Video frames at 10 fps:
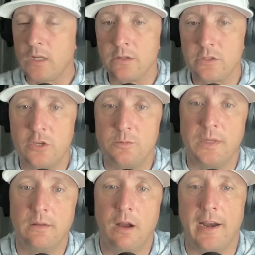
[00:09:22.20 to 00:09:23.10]
Excuse
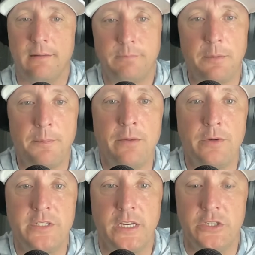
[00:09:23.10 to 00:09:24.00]
me. All right. Commit
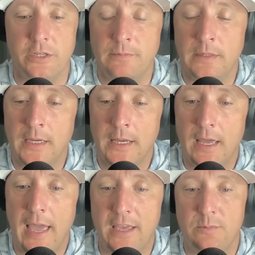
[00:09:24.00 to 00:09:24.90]
retention.
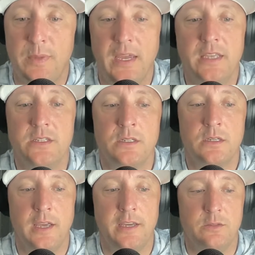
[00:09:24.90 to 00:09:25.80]
As big
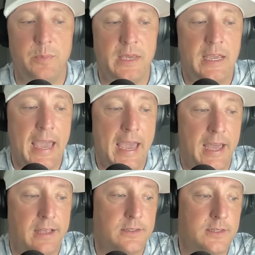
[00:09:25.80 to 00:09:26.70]

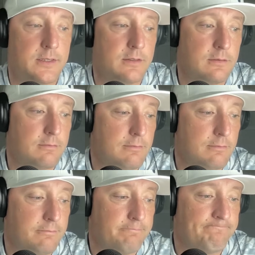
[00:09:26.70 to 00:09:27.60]
as
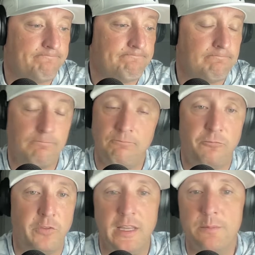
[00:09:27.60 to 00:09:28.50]

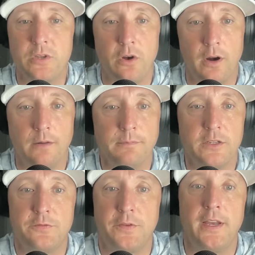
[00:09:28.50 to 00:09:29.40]
flips are,
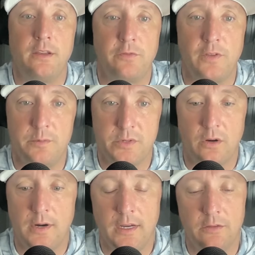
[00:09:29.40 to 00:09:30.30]
as fun as flips
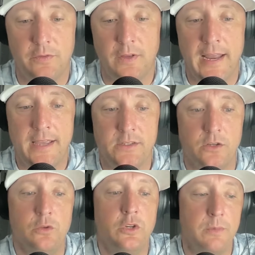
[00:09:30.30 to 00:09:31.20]
are, as fun as
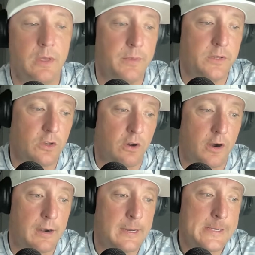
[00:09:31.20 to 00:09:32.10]
new commitments are.